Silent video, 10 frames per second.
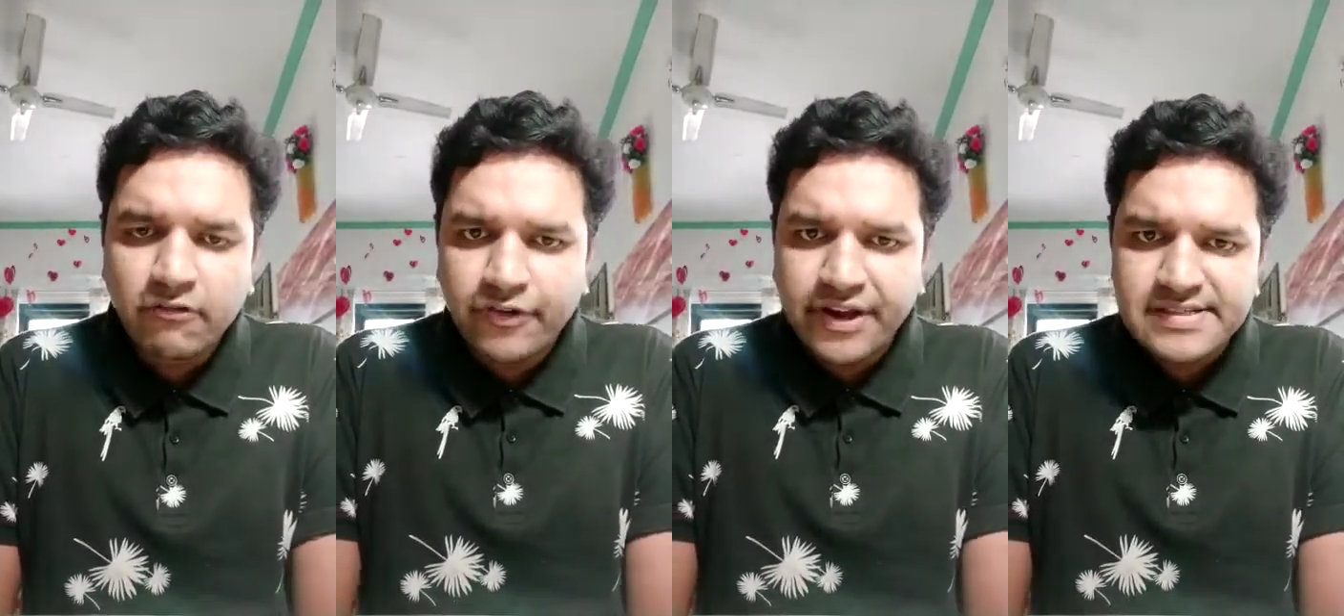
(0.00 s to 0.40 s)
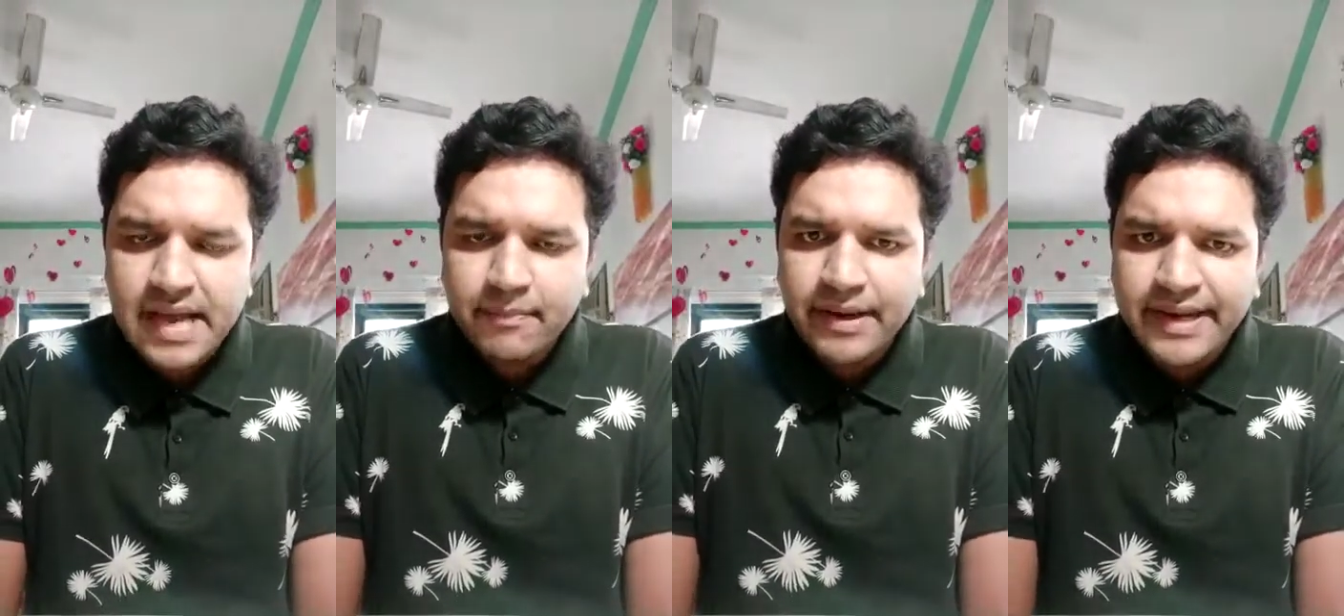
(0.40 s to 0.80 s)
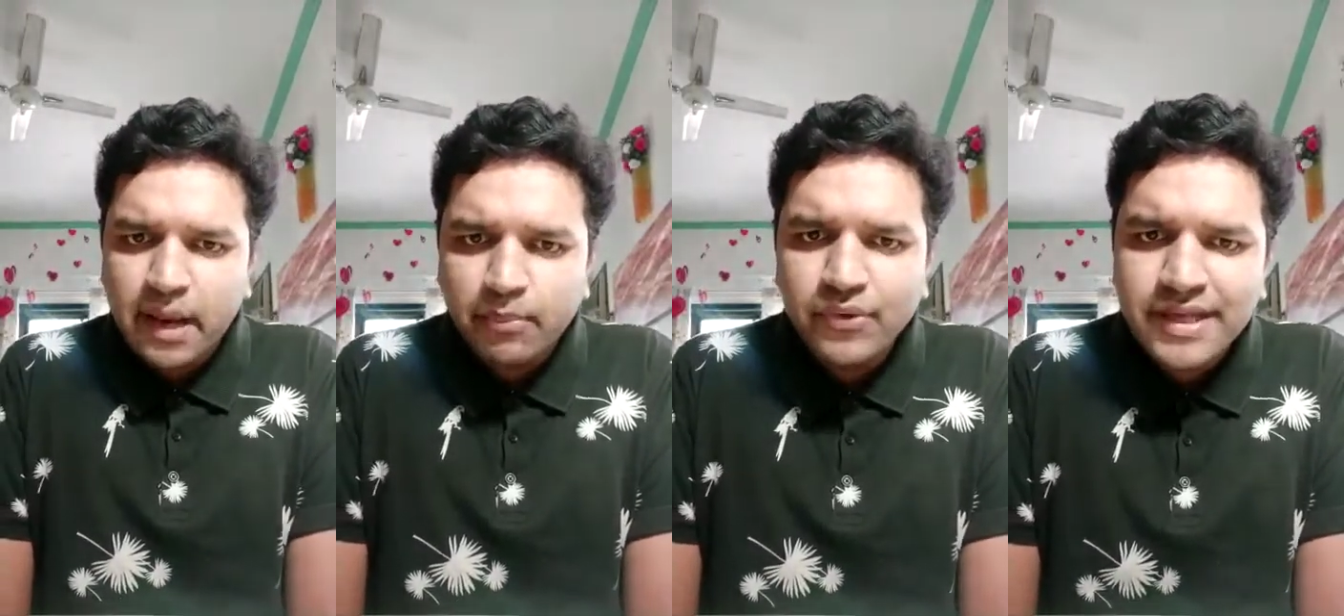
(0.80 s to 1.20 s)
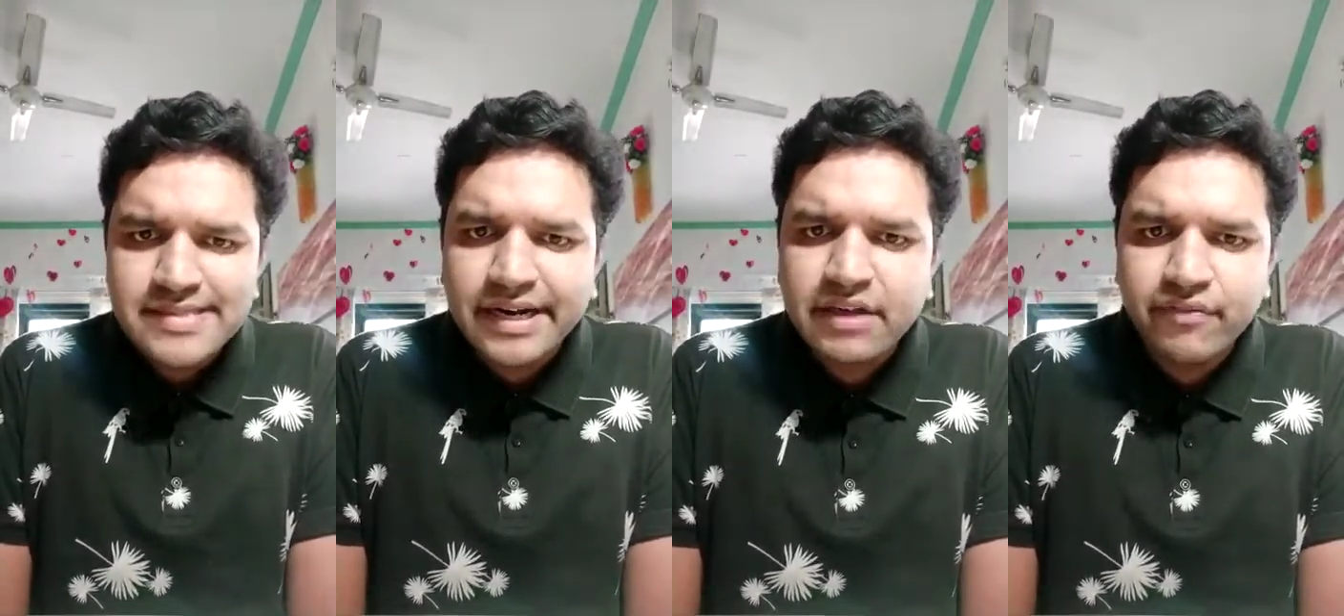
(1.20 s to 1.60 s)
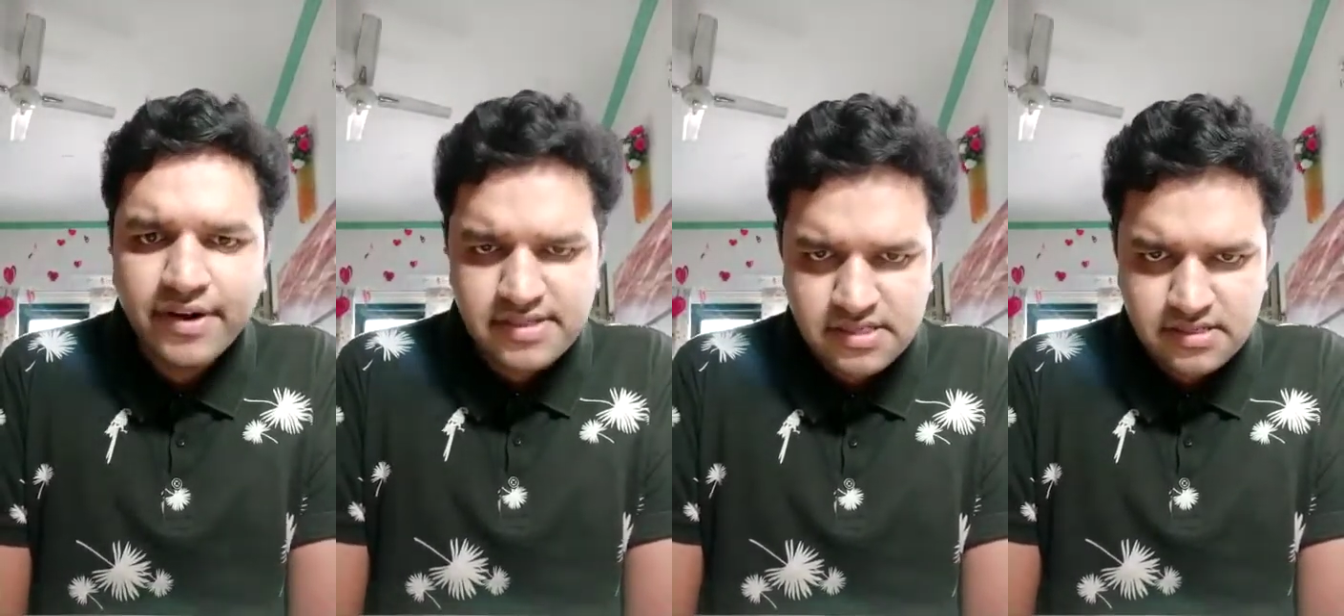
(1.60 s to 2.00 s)
For example, take Pune city for
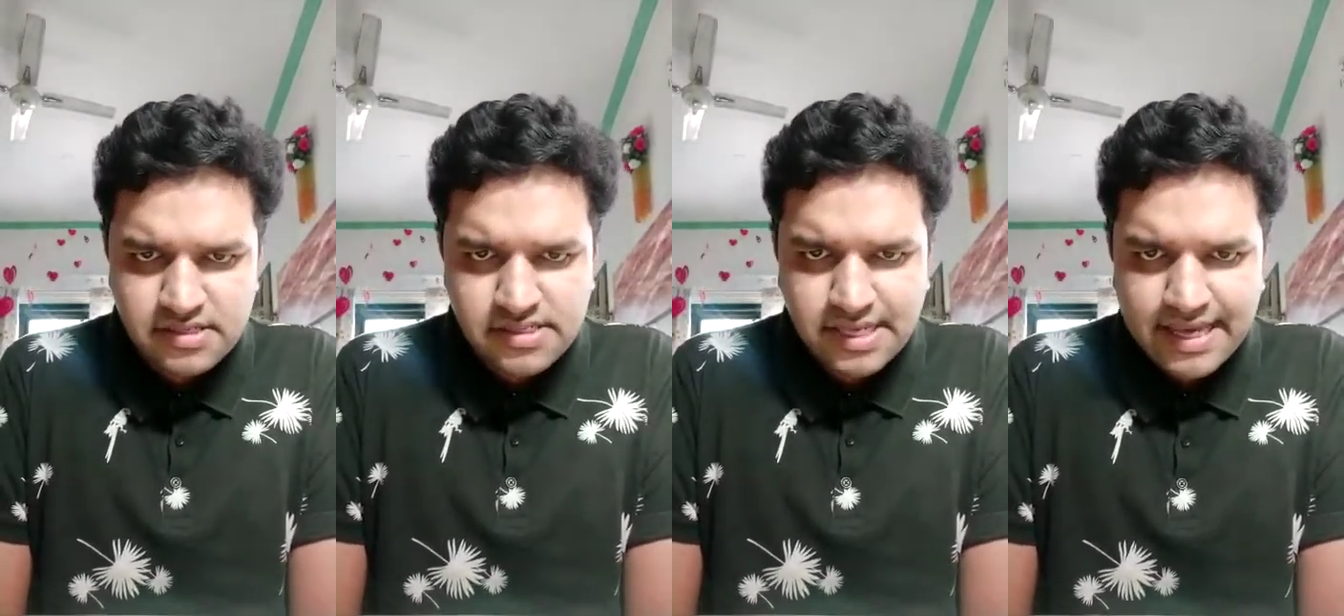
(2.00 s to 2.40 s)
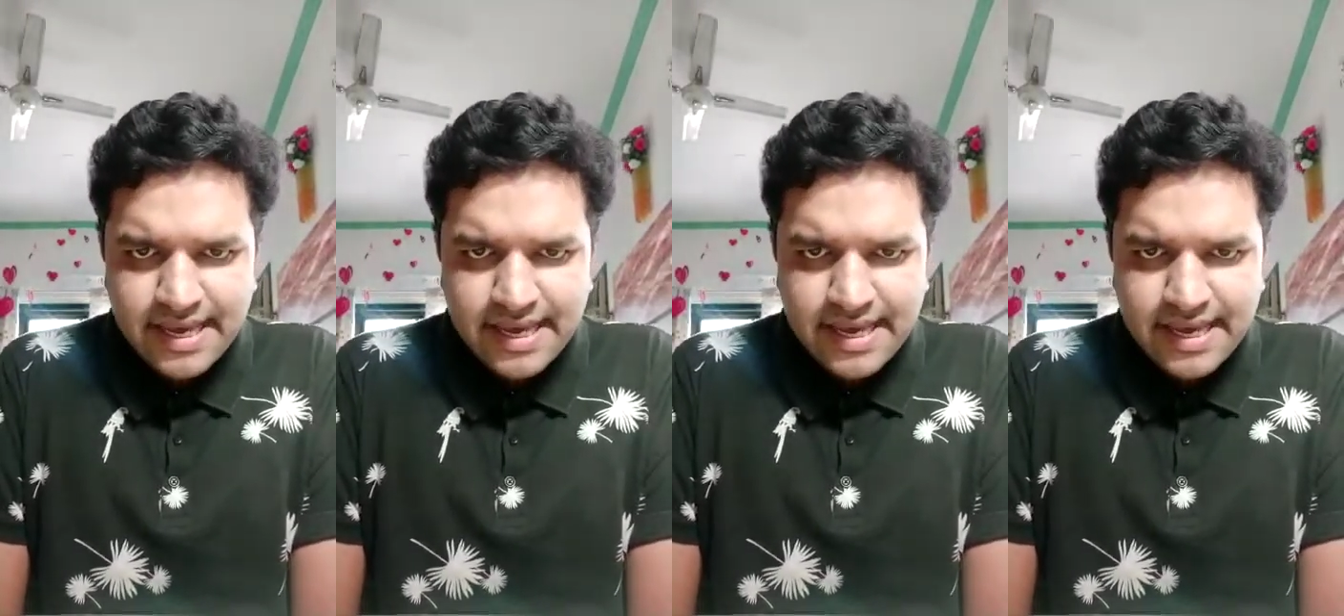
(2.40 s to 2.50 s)
instance.